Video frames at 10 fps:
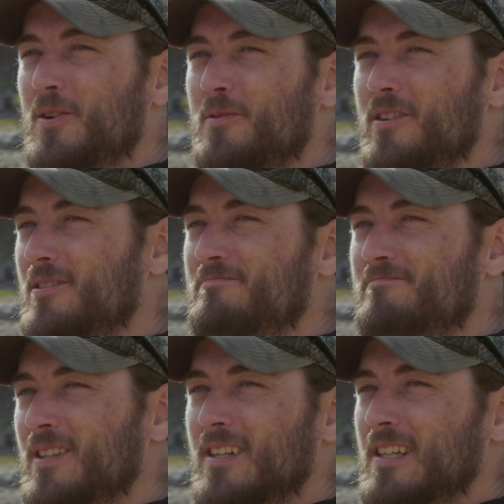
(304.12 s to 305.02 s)
over, and
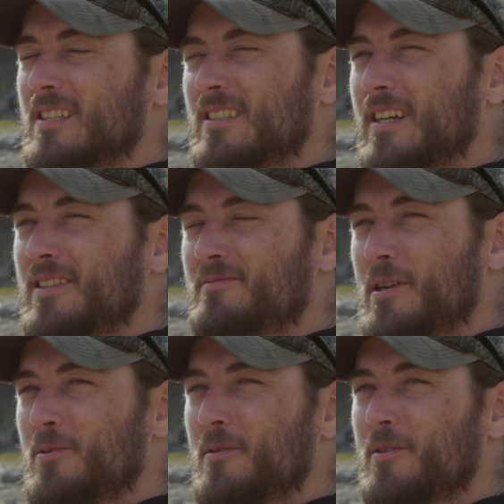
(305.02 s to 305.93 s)
it's like they
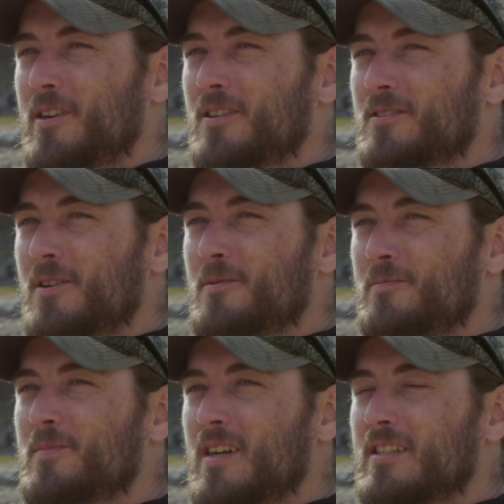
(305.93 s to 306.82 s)
were never here. So
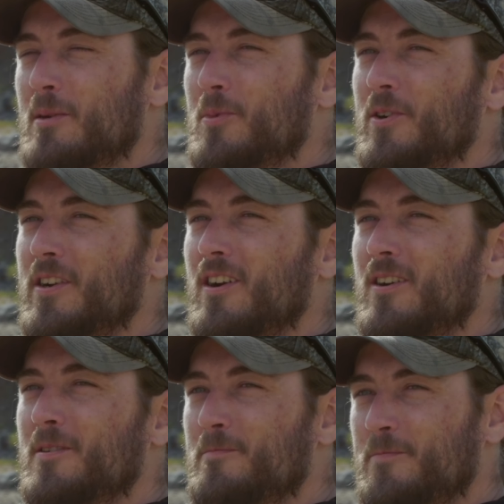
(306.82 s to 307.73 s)
temporary
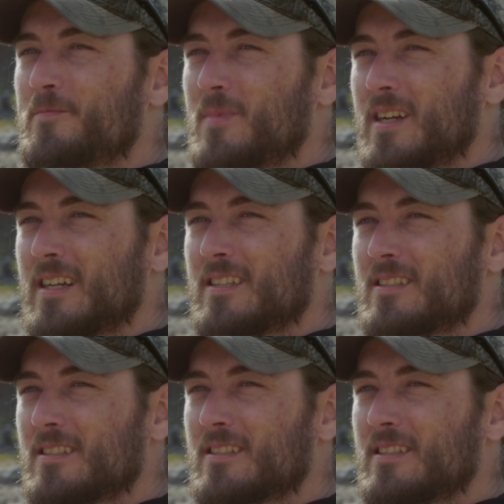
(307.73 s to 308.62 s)
art, I guess
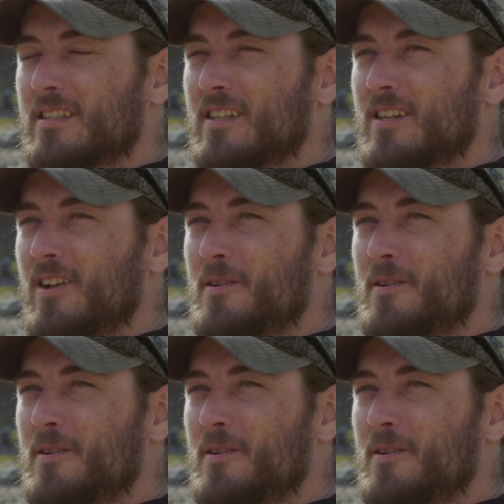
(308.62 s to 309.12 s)
you could call it.